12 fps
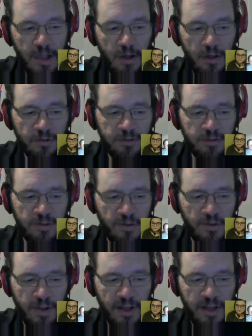
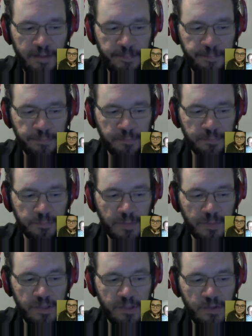also,
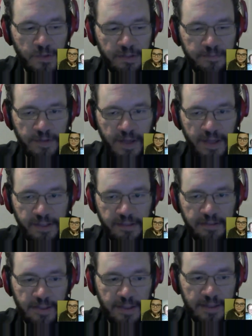you can
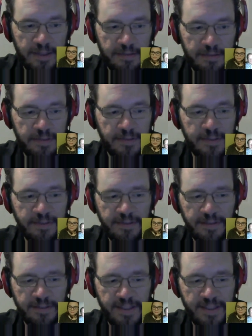find
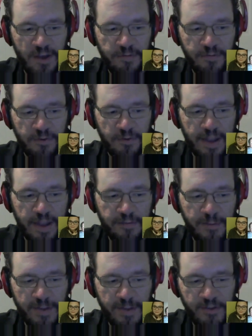statistics now for
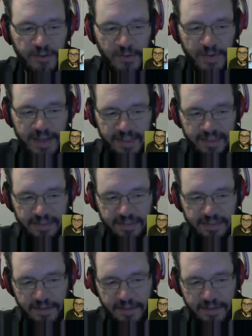everyone who has